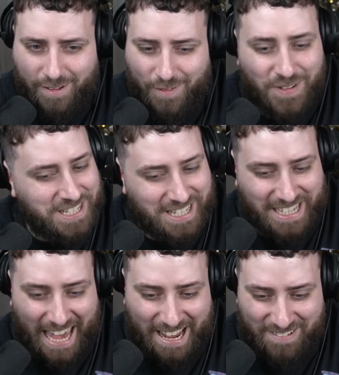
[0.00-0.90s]
We didn't
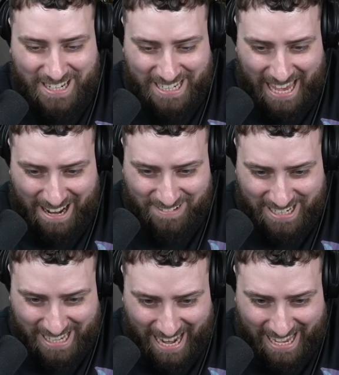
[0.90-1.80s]
get it. We didn't get it. We
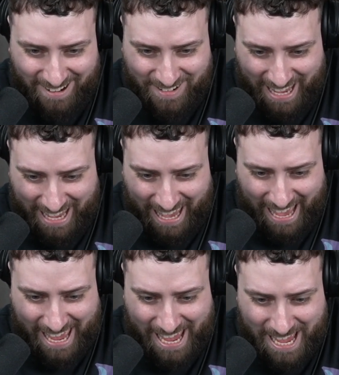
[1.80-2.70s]
didn't get it.
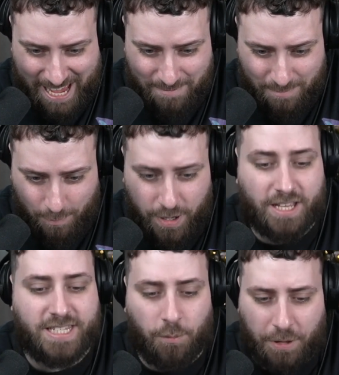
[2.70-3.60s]
Okay. We can
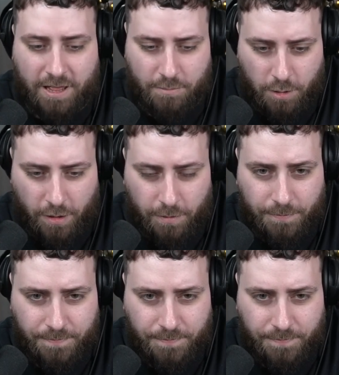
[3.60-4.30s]
still play the Mew, though.